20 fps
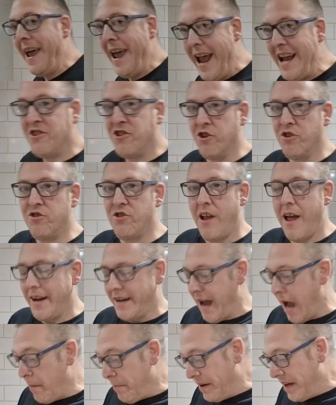hitters like
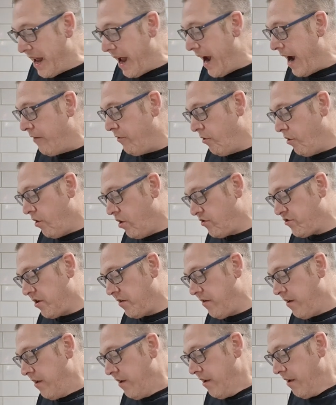habaneros
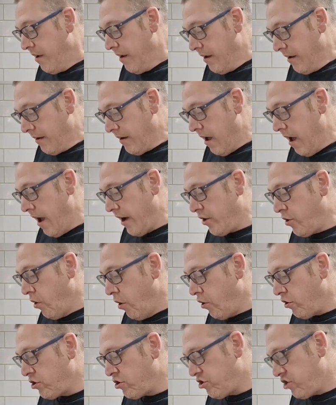and
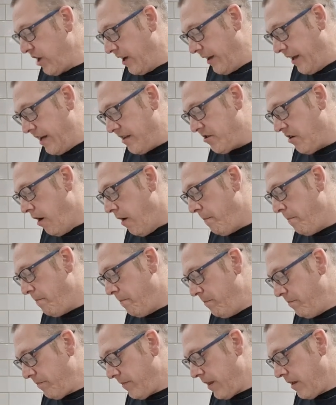ghost chilies or
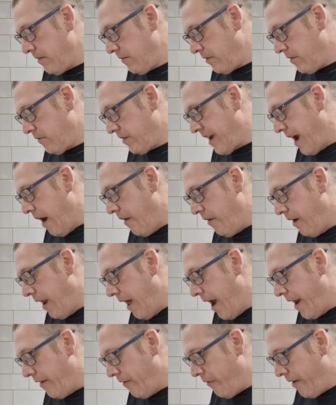
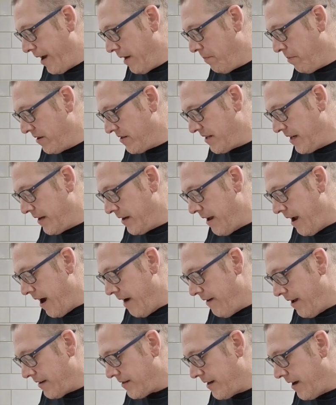Carolina Reapers in
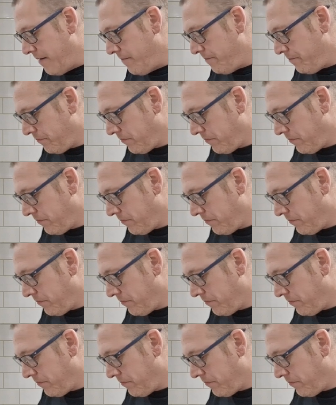there, has it?